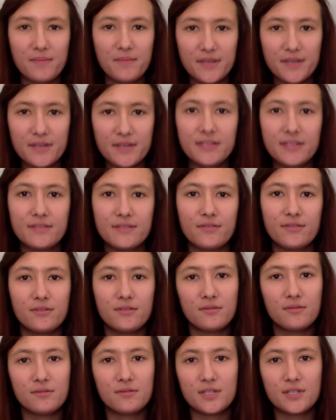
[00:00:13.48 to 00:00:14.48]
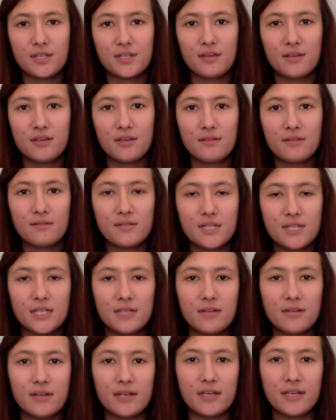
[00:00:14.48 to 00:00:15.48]
be useful to
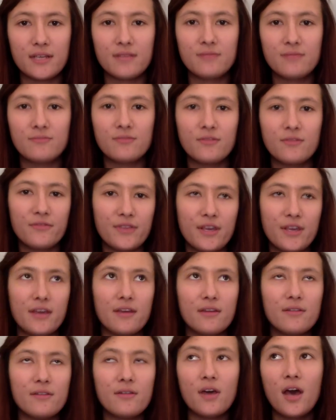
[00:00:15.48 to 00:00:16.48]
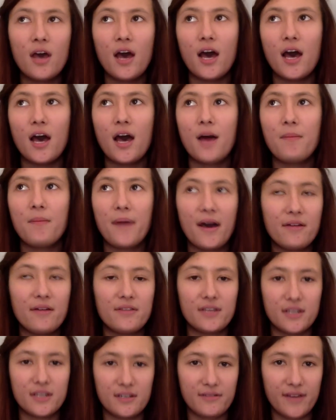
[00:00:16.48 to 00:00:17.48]
do a review about
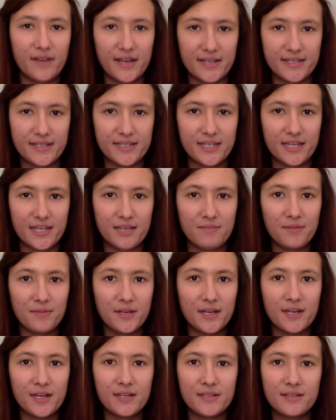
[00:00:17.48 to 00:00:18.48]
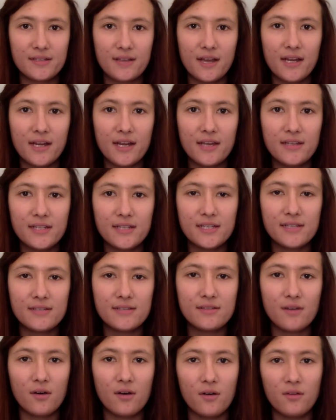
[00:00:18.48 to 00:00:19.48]
the university because I
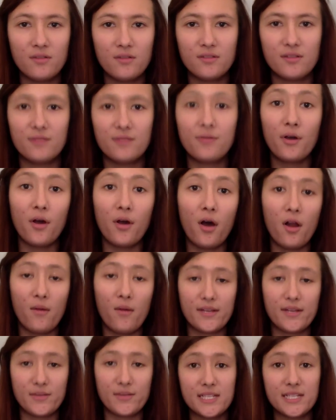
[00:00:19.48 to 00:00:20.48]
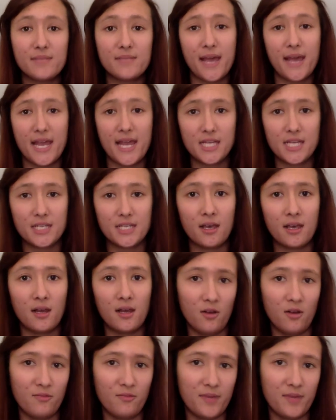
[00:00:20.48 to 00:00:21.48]
noticed on the Royal Holloway Twitter page that
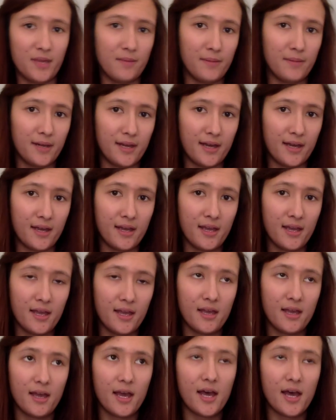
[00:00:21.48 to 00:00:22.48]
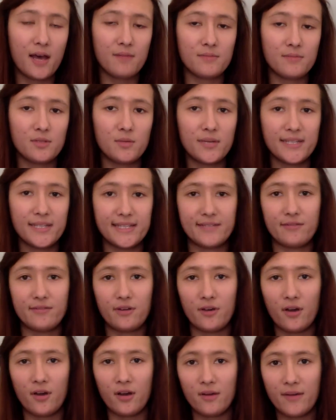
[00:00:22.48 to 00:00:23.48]
a lot of people are tweeting
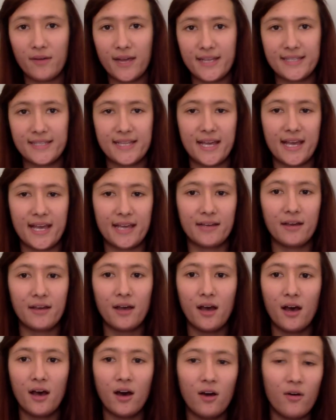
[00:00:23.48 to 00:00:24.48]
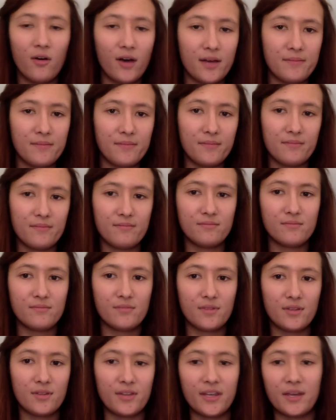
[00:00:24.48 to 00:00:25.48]
Royal Holloway saying, oh,
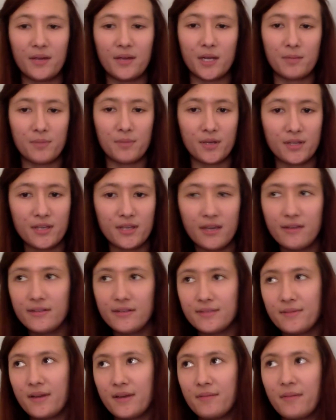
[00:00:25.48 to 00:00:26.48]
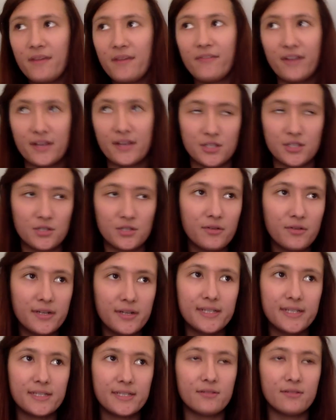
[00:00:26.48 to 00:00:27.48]
I think I'm going to put you as like my first
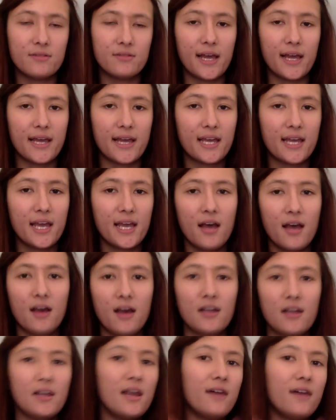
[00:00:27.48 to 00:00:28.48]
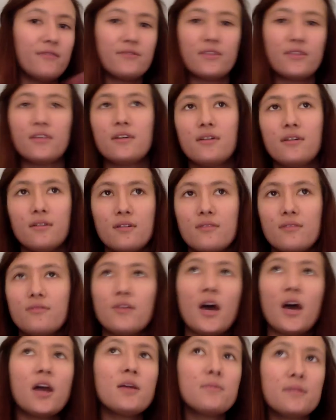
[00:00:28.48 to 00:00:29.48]
choice, or like loved the
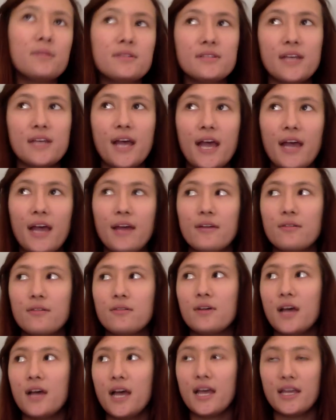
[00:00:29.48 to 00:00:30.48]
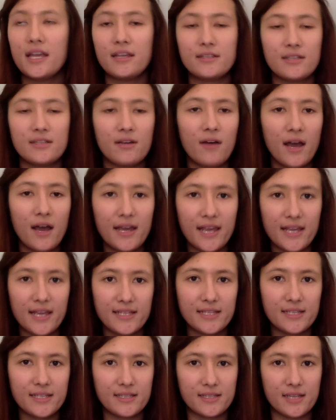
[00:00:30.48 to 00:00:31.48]
open day, or so I
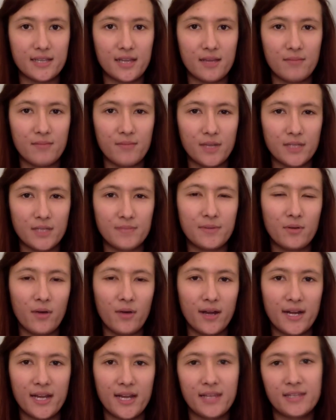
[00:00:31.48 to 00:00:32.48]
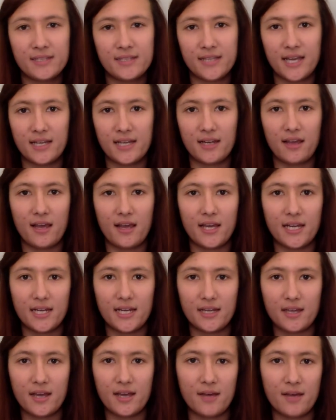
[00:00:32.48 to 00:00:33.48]
guess it must be quite near the
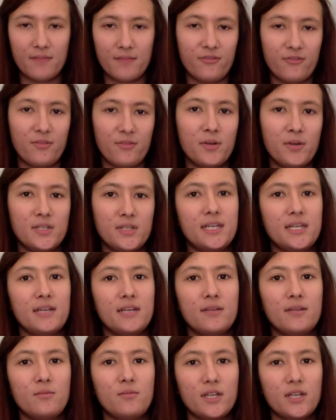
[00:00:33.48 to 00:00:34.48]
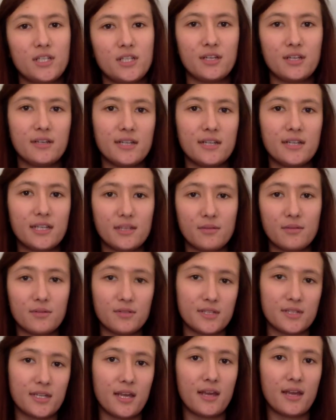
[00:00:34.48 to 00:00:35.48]
deadline for putting which uni you
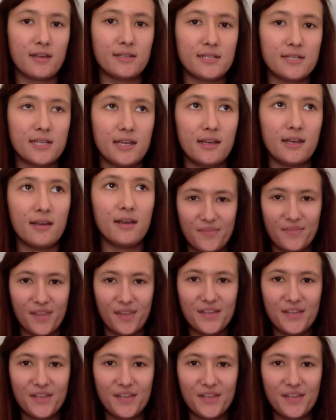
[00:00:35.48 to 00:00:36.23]
want to go to.